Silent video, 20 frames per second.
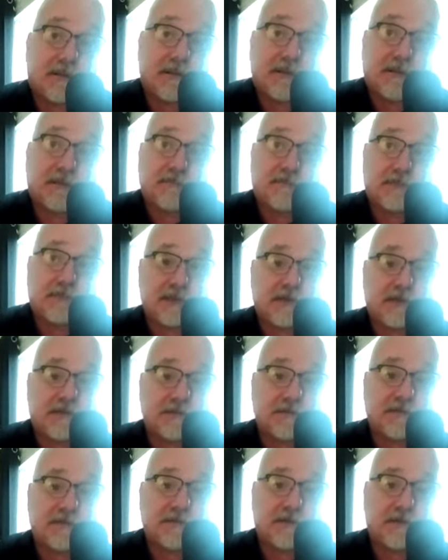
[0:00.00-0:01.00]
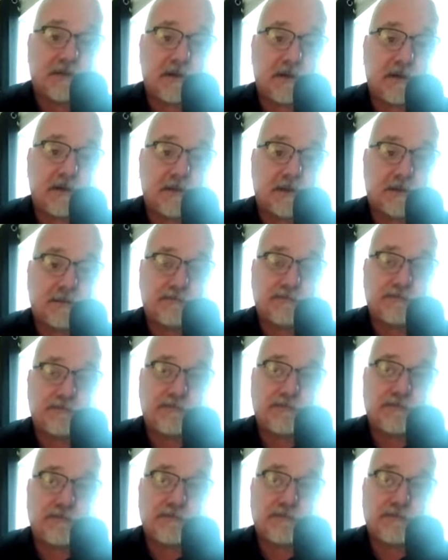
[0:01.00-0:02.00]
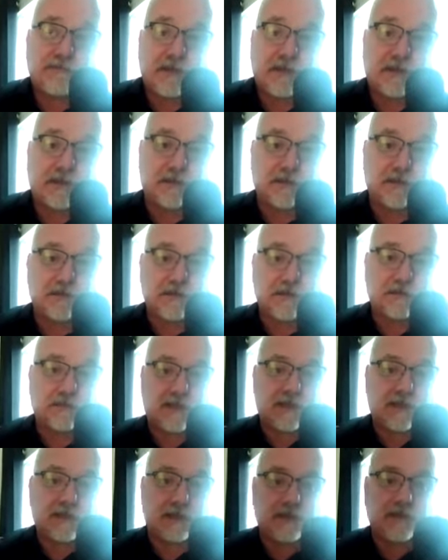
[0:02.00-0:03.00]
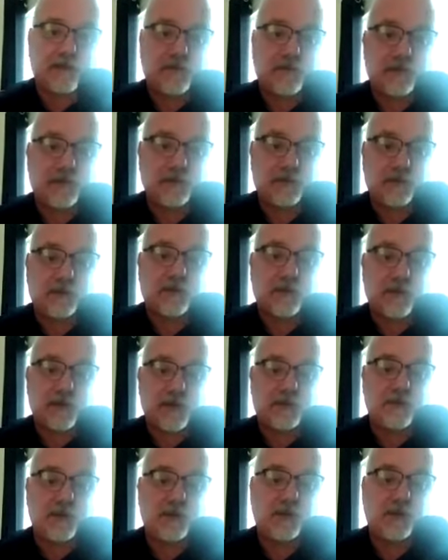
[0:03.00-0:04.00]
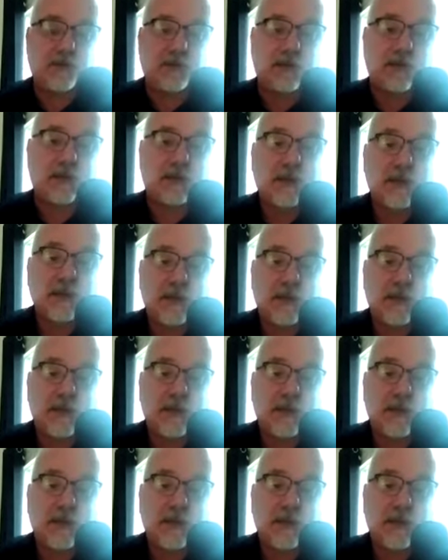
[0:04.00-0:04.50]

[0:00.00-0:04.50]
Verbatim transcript: this space of karma. That this is my life and this is what I've been doing.